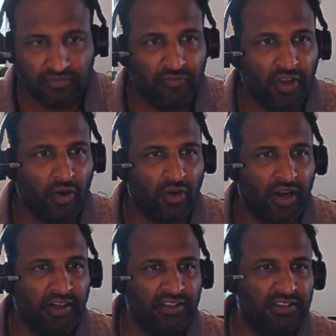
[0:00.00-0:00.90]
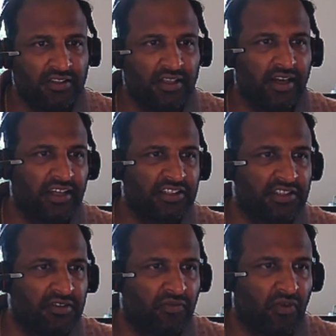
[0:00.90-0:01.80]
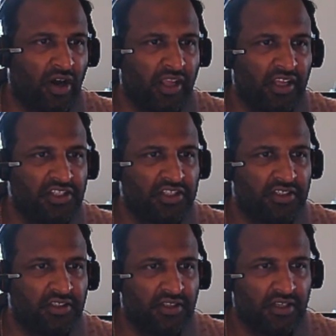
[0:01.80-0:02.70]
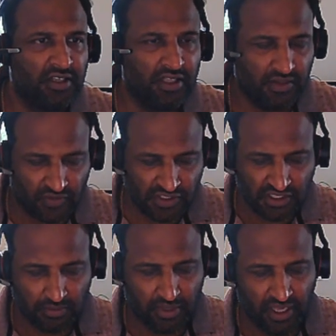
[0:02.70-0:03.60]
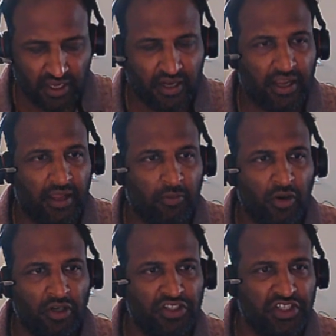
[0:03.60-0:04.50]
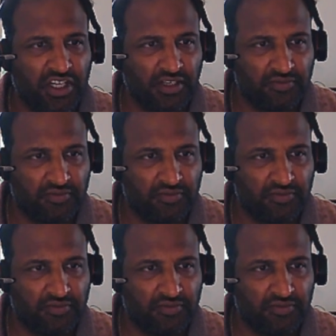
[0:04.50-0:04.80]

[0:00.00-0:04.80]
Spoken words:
we have to write the next for each. The first step here, I'm going to check